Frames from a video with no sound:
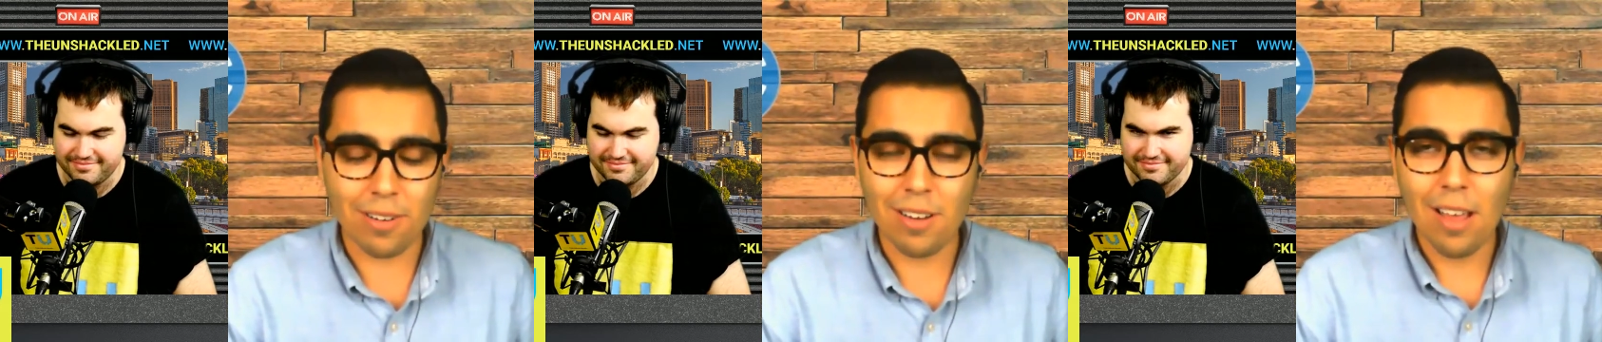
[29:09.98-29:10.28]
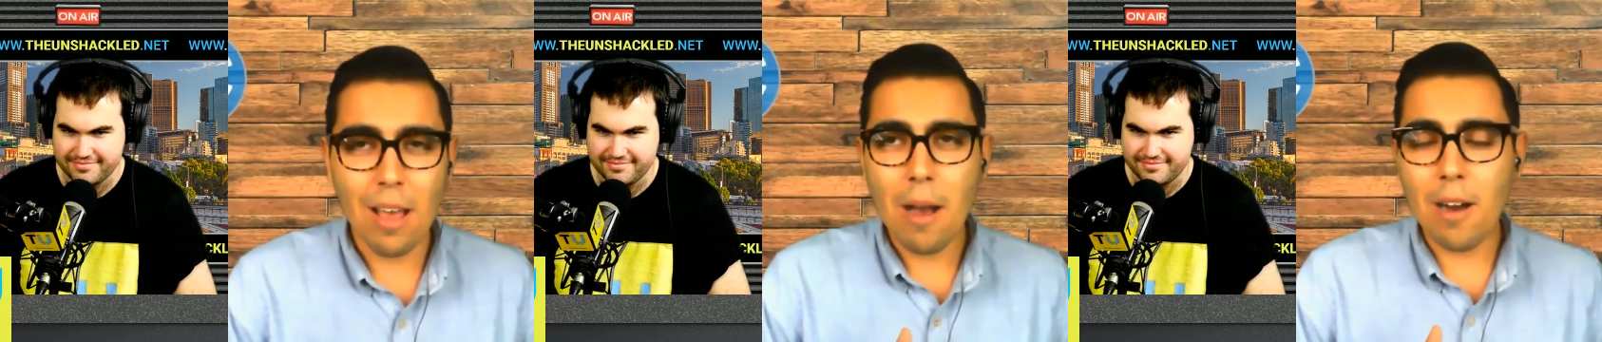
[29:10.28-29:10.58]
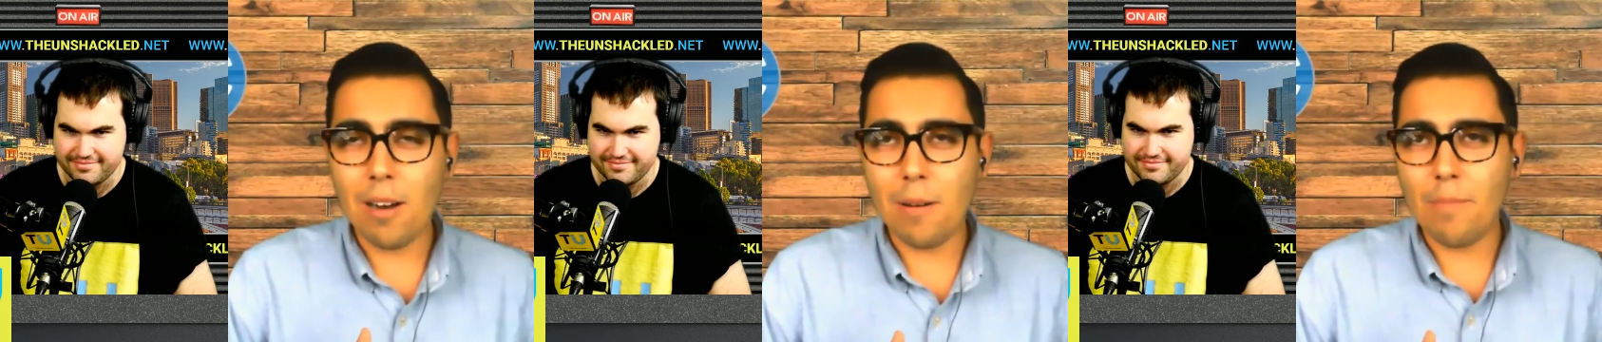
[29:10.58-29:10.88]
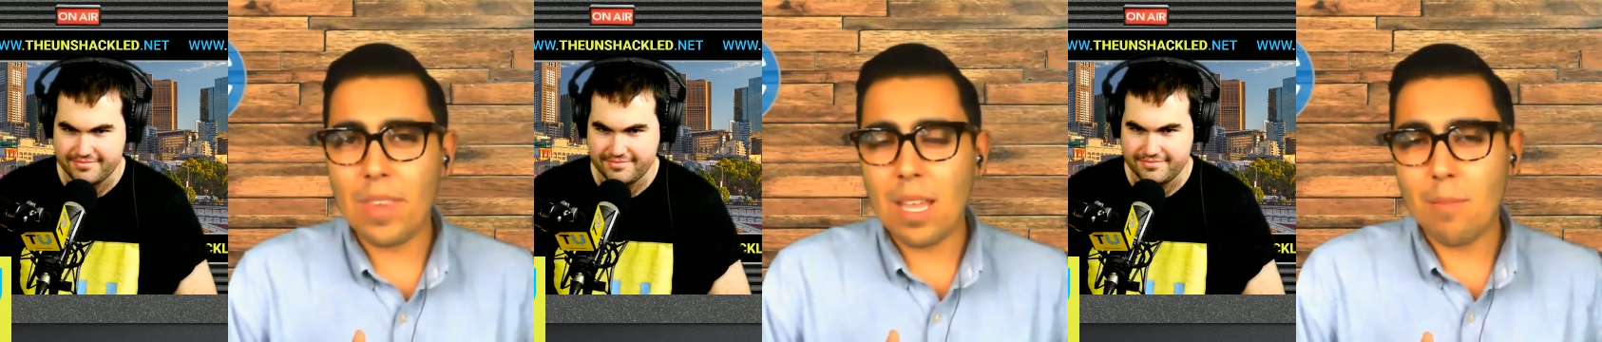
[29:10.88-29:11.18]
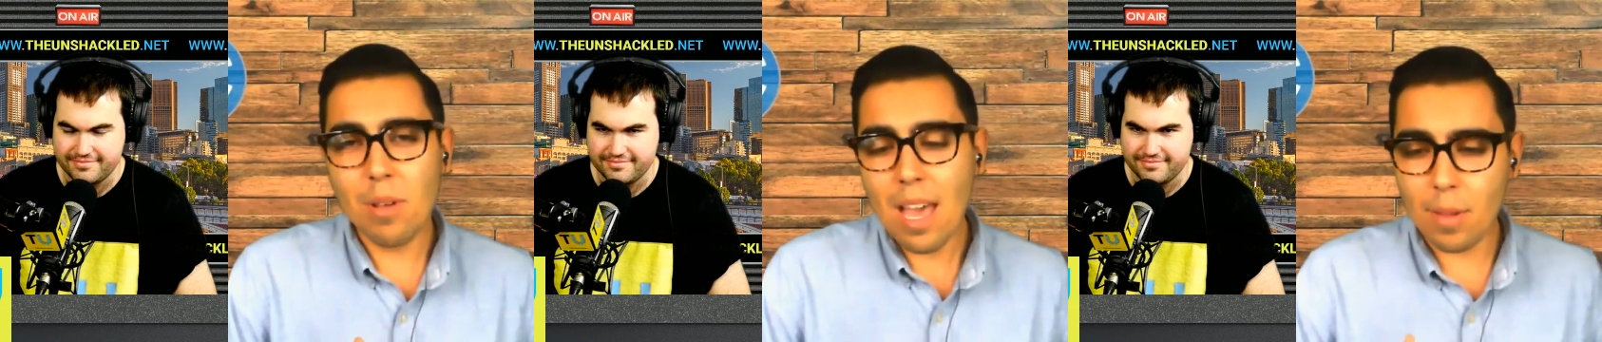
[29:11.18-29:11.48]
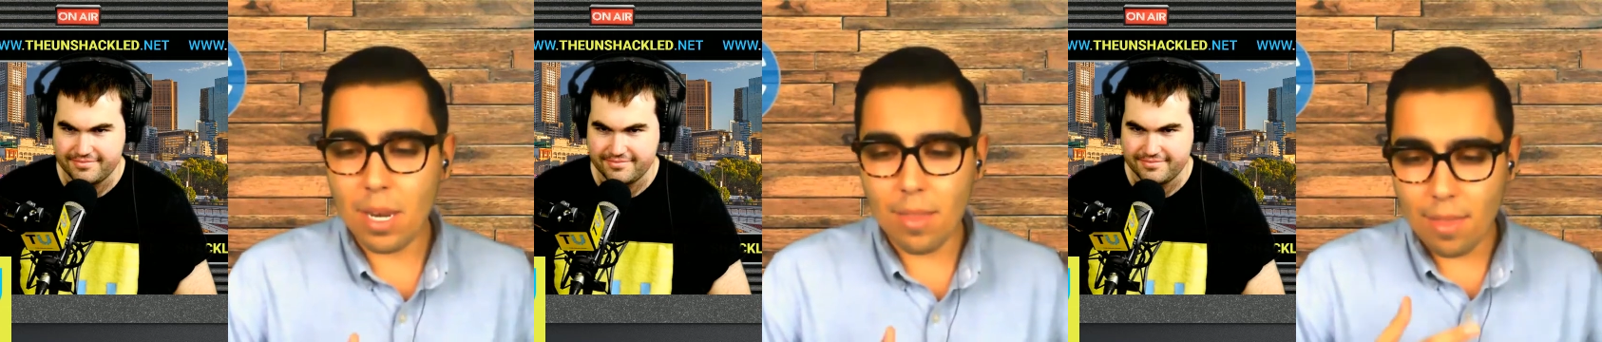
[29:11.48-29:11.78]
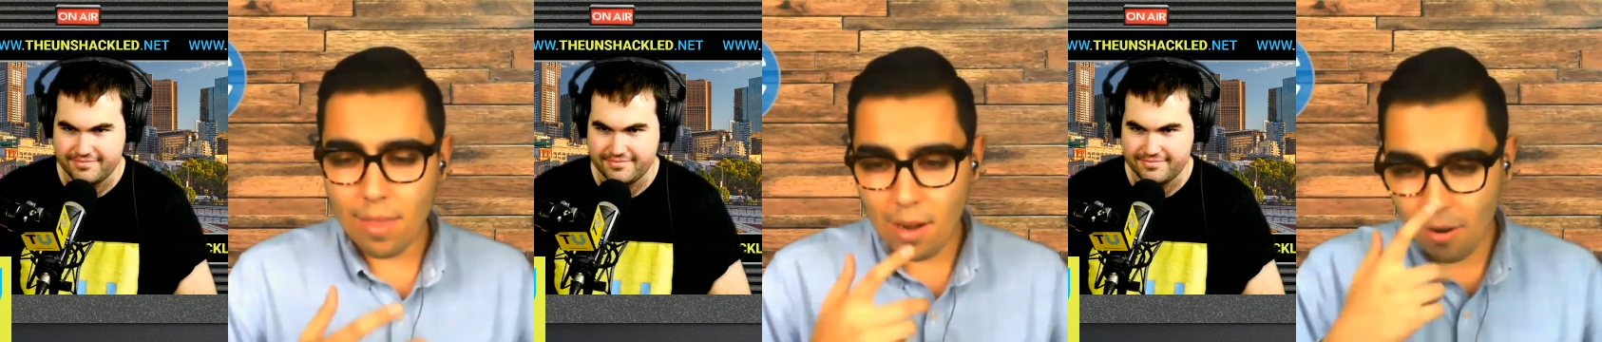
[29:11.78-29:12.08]
Speaker 1: Uh, but yeah, I mean, there, I
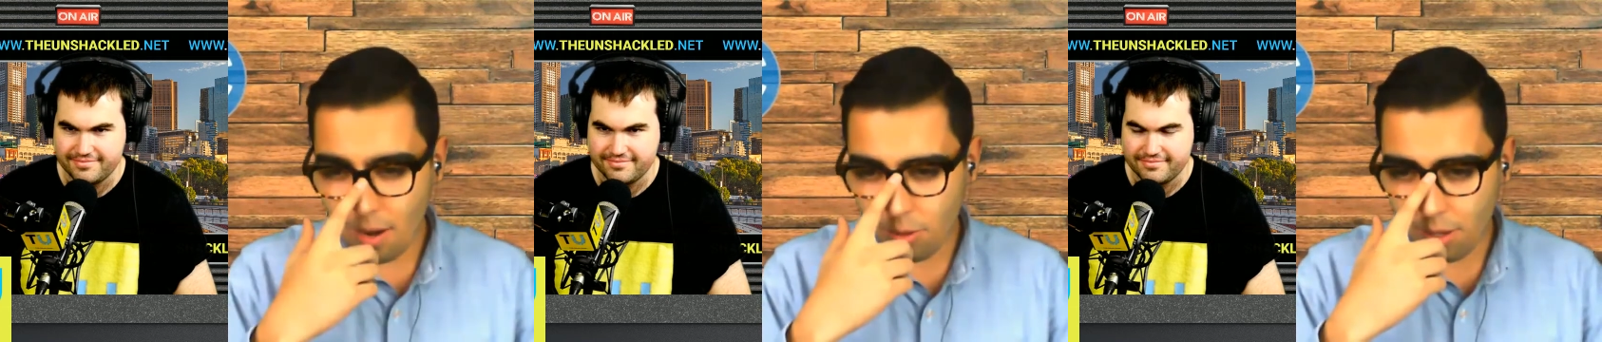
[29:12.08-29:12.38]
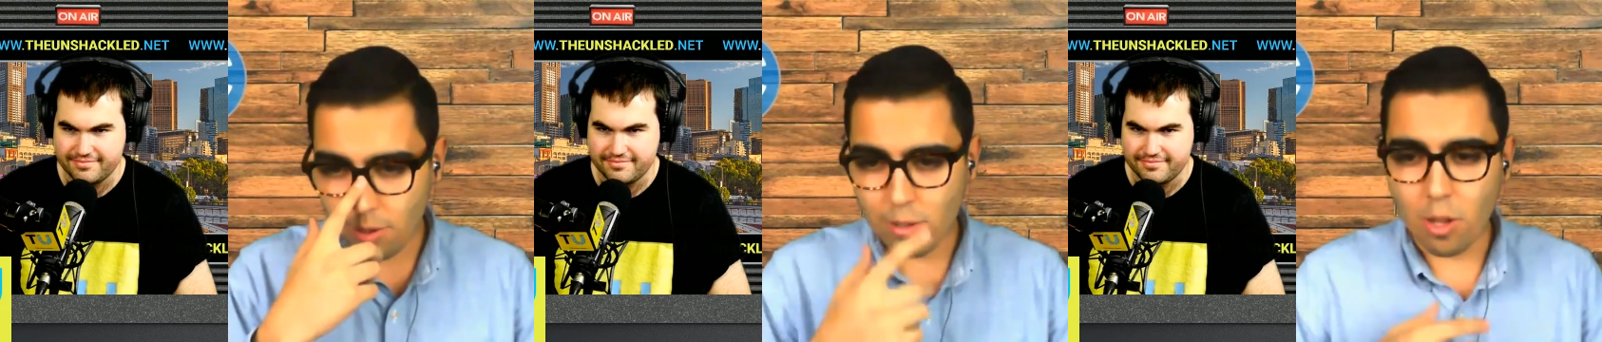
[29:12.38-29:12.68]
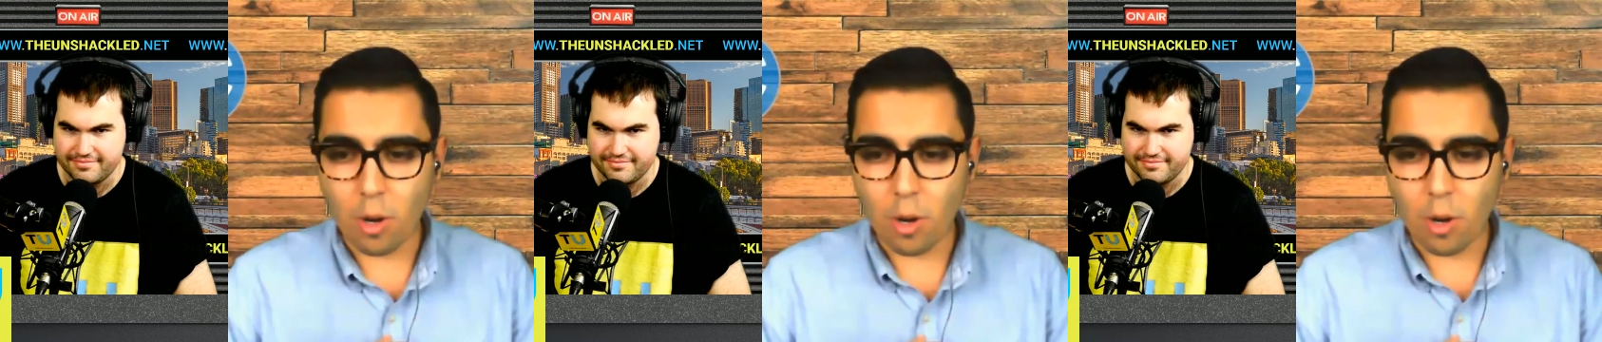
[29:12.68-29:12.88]
don't think there's a lot of argument.